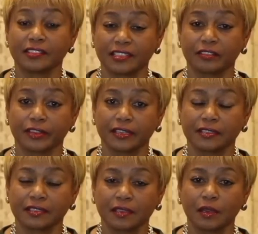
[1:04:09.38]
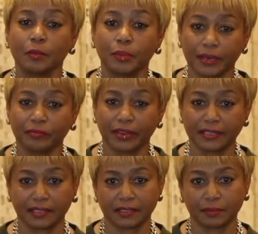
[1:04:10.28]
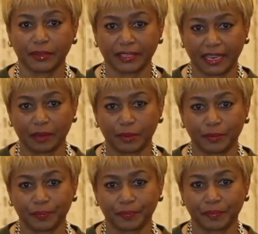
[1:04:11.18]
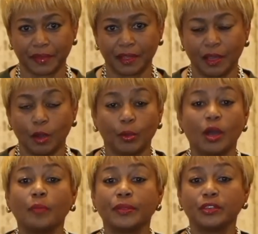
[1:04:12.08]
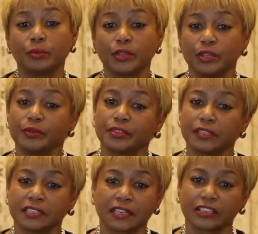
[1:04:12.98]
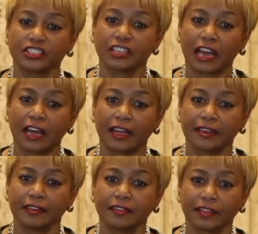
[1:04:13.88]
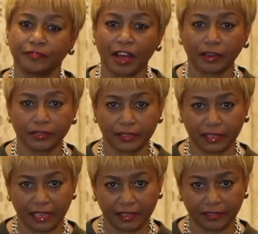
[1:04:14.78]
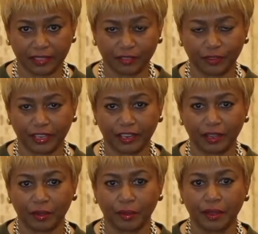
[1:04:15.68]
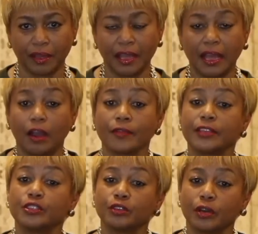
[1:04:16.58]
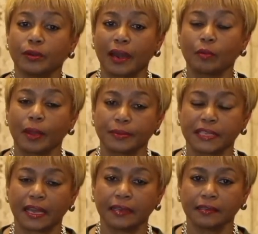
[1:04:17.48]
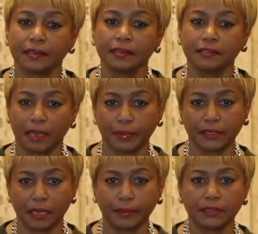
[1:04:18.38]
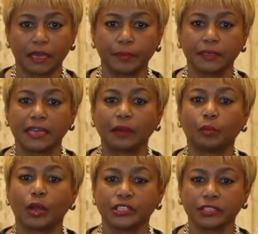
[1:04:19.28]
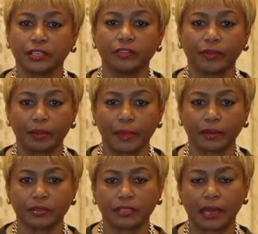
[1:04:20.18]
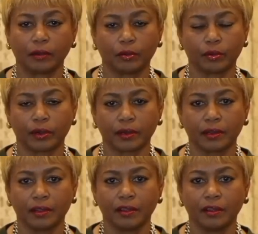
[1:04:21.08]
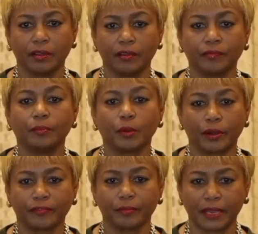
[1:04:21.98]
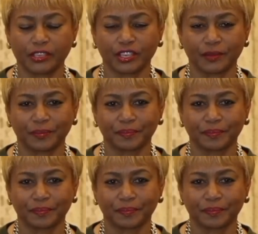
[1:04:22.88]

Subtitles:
series, Putting Racism on the Table. We hope that you will use the discussion guide that follows at the end of this video, or that you'll go to our website, www.washingtongrantmakers.org, for more information.